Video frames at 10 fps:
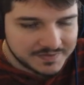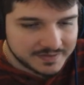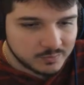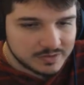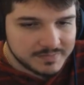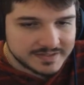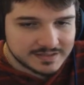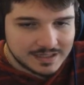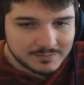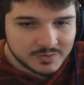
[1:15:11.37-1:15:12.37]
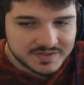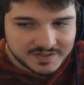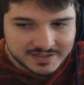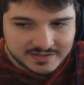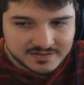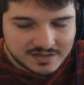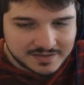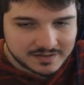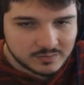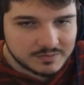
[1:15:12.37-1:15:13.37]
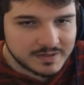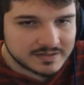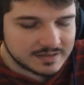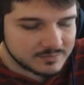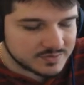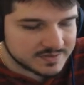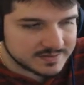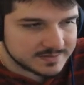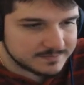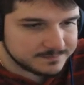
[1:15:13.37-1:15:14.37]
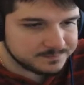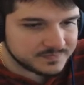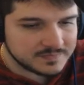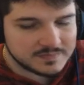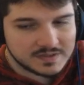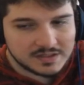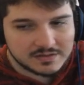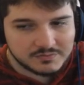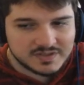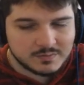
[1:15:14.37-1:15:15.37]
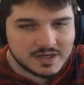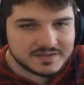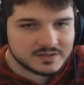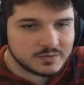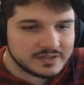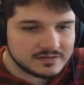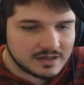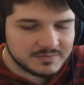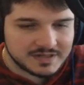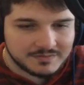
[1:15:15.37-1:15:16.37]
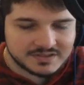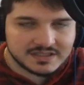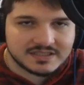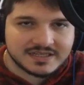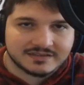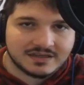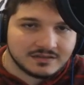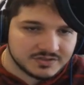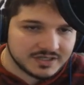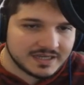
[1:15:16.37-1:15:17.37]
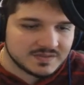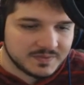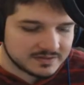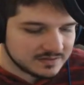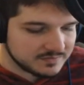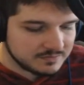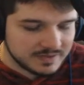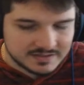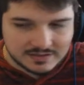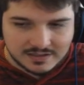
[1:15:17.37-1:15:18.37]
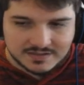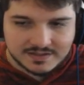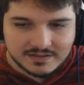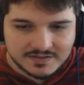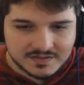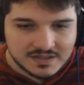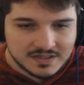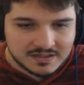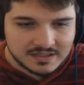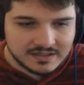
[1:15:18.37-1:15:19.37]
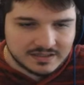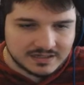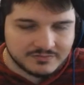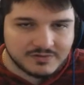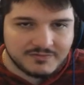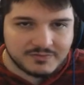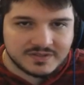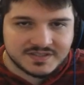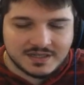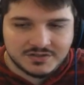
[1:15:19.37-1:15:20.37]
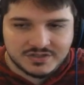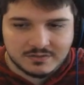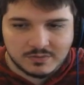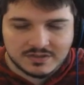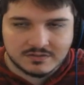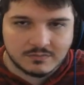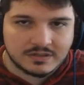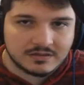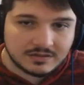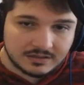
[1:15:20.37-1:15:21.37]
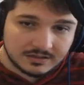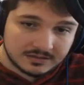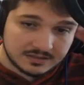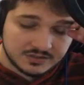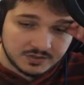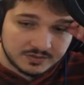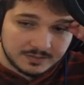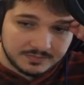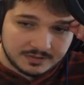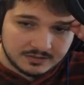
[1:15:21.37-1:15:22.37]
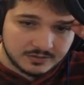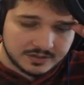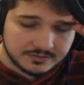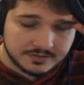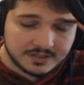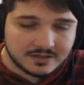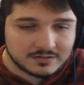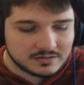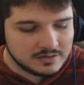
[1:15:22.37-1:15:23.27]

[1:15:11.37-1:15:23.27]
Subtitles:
I think Queen makes a lot more sense. I think Queen makes a lot more sense. The reason why I think Queen, I mean, obviously the technology aspect of it makes a lot of sense. He kind of referenced Sanji when he showed up earlier in the arc.